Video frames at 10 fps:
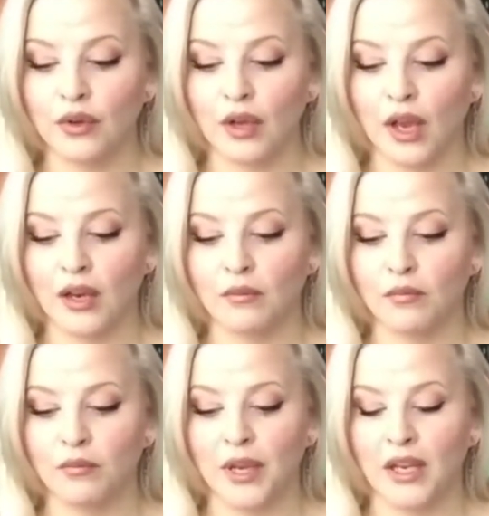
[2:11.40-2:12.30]
and
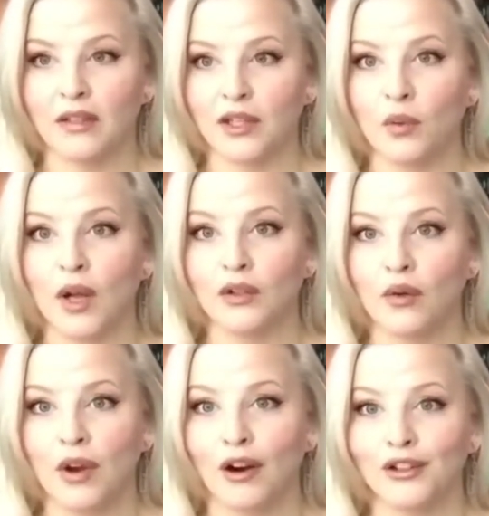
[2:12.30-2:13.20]
being such a
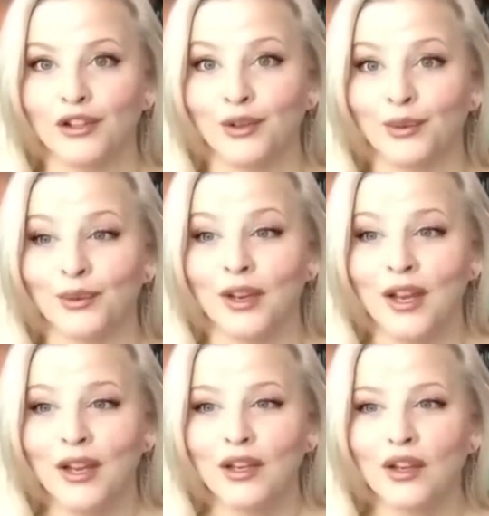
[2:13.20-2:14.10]
well-known cartoon,
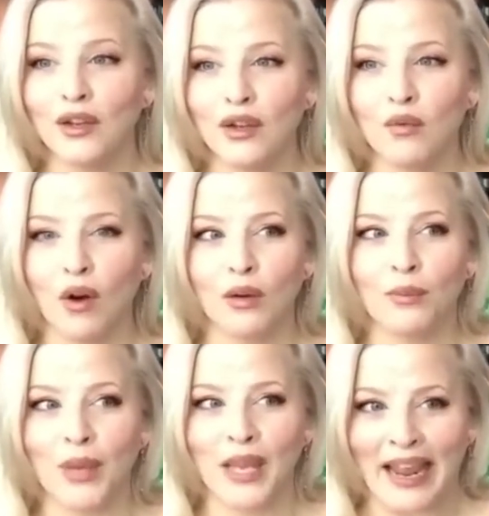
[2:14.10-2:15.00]
you want
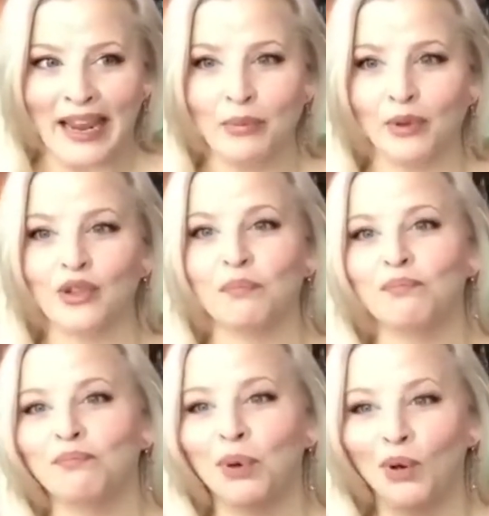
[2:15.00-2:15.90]
to be able to
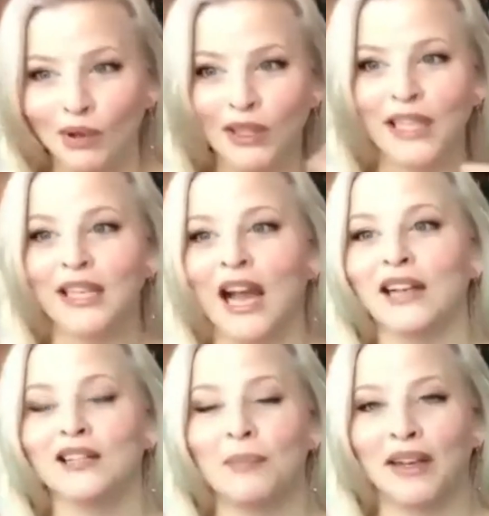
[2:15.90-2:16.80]
pull in
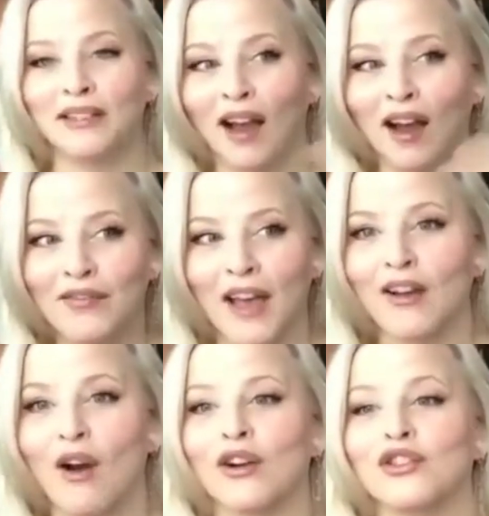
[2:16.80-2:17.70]
aspects of that
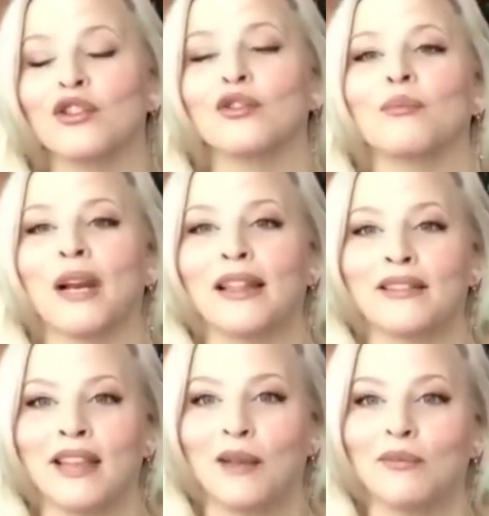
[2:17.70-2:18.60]
cartoon, but at the
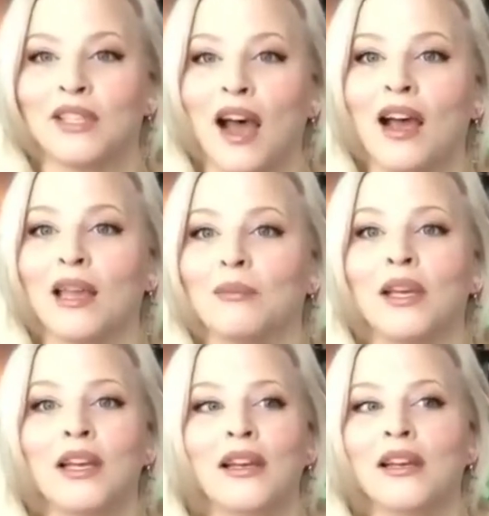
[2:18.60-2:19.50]
same time
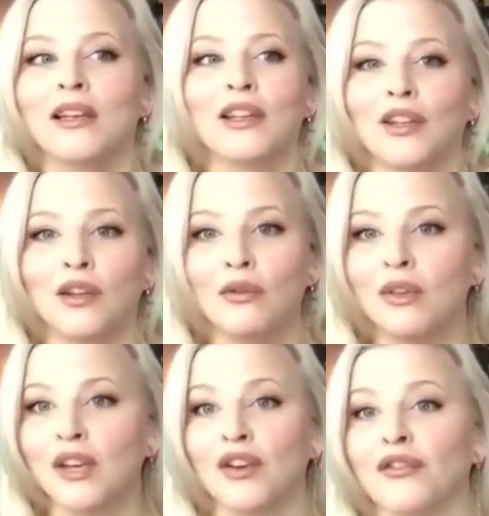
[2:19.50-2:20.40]
you
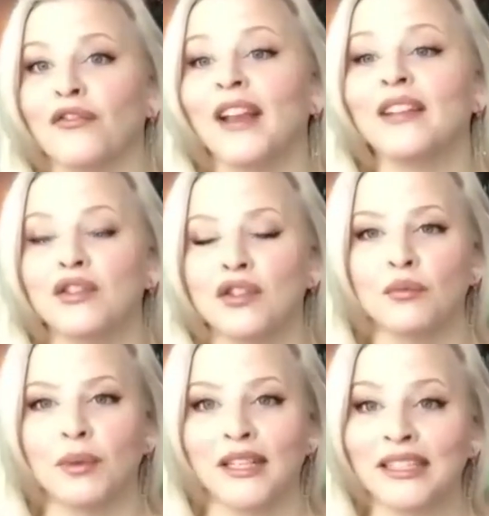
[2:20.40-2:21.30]
need your face to
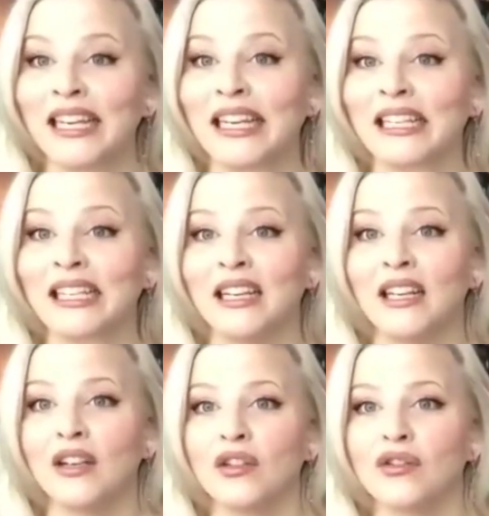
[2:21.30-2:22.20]
be seen.
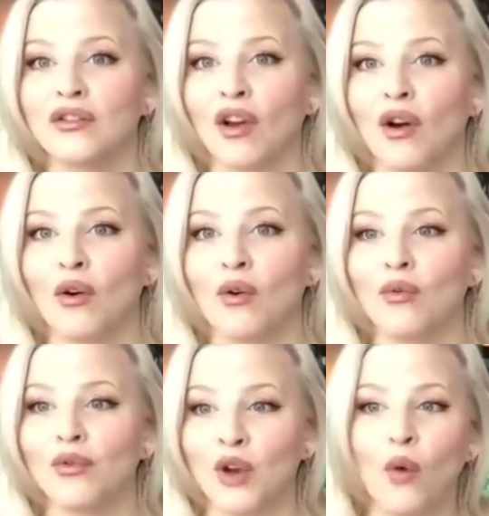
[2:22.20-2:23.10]

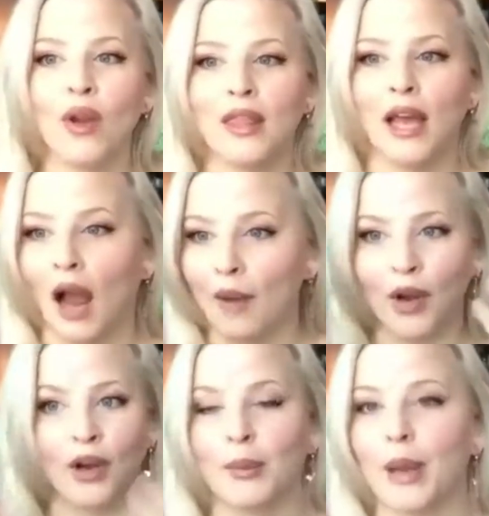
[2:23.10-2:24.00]
So knowing that I'm
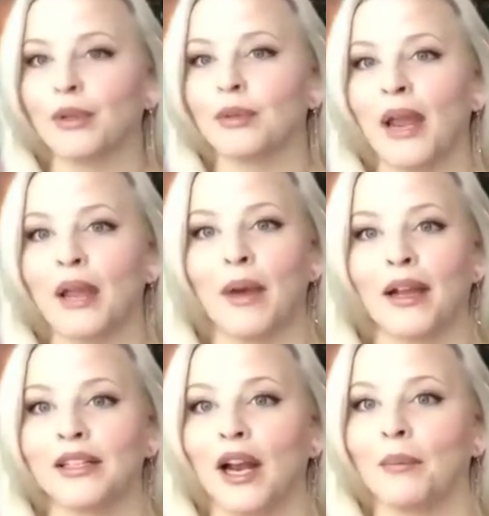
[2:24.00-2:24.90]
not going to be able to paint my
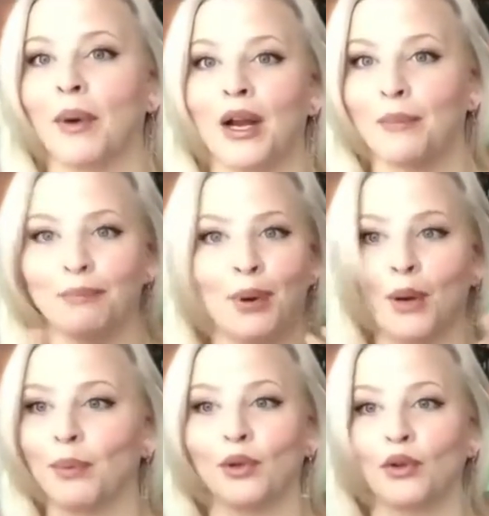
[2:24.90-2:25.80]
entire body
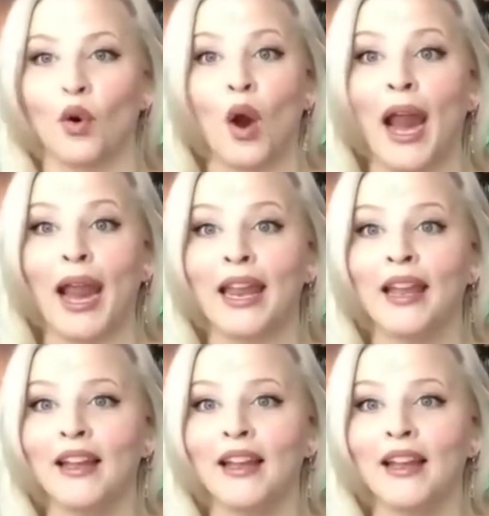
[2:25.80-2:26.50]
purple gray,